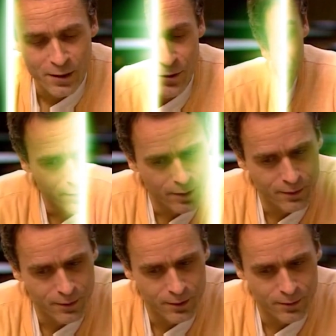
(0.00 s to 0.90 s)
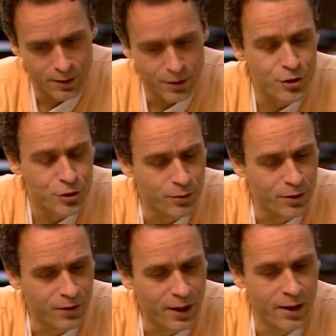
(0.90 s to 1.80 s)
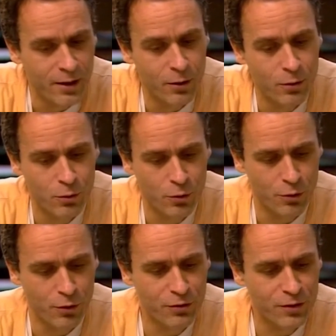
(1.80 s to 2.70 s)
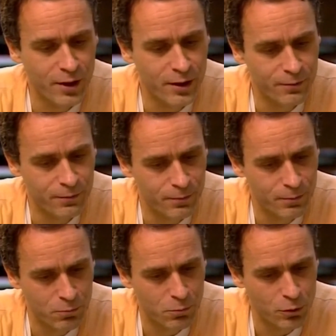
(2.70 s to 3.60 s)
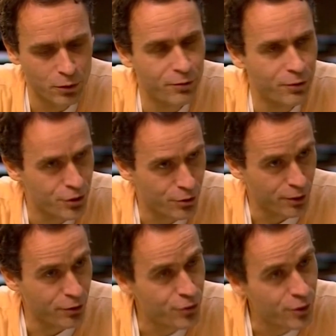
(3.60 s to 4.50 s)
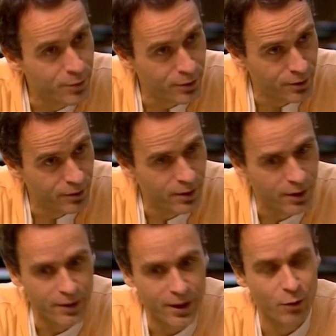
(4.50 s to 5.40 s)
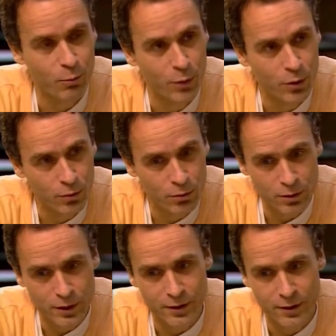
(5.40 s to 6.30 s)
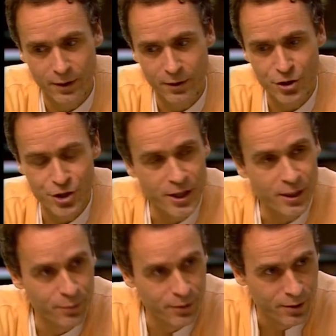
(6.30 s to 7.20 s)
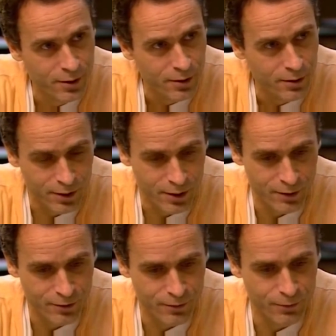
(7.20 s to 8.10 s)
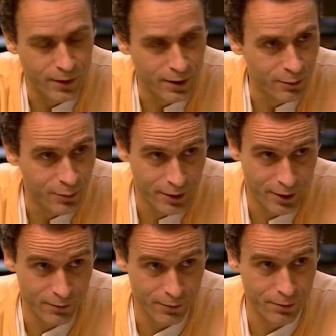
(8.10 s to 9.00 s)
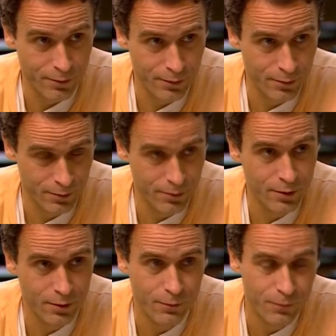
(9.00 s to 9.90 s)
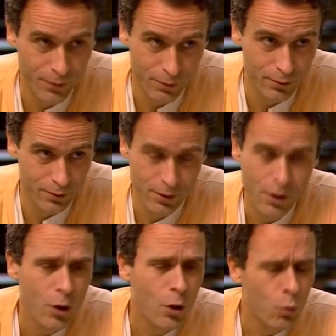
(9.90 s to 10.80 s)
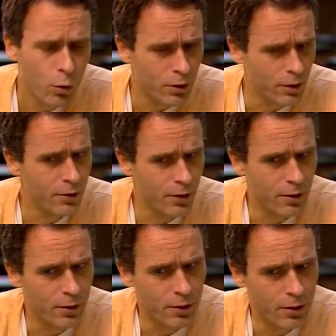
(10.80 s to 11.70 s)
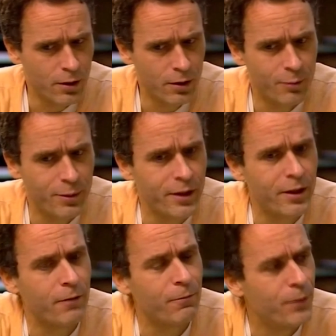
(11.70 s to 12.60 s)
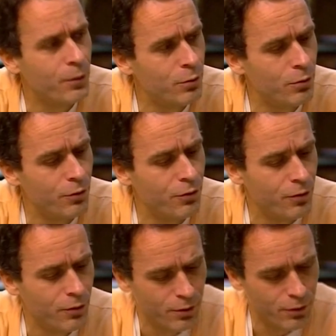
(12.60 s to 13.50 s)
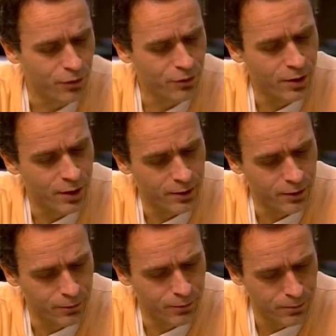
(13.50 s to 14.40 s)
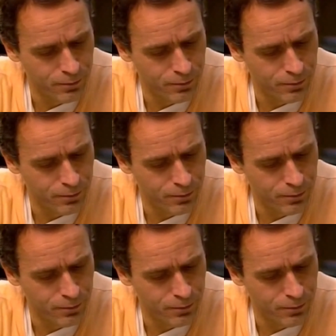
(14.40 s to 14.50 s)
And, and, and the issue is how this kind of literature contributed and helped mold and, and shape the kinds of violent behavior. It fueled your fantasies, it? Well, in, in the beginning, it fuels this kind of